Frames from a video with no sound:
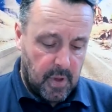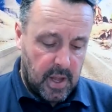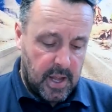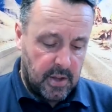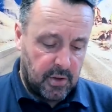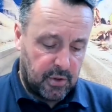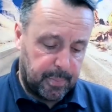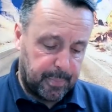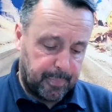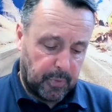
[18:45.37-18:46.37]
is,
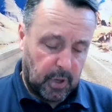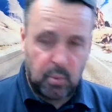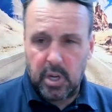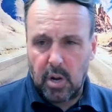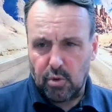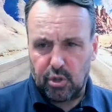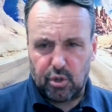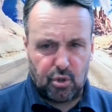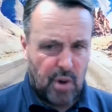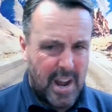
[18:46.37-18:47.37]
because we don't just
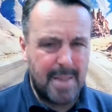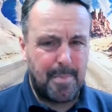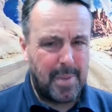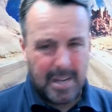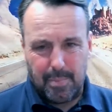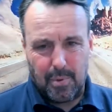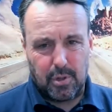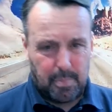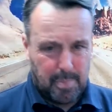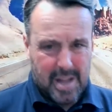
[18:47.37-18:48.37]
train people
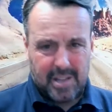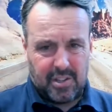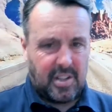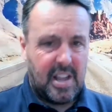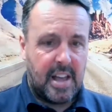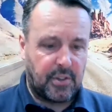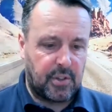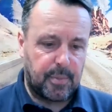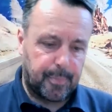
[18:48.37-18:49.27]
to pass the test.